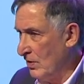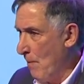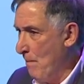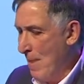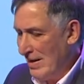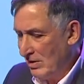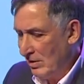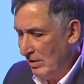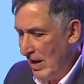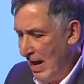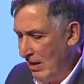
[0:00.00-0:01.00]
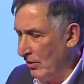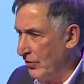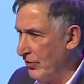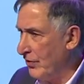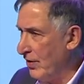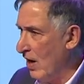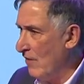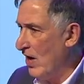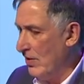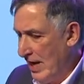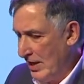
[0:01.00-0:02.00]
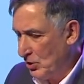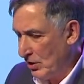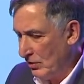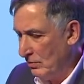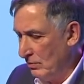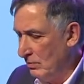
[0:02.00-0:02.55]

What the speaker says: the mental health of our nation,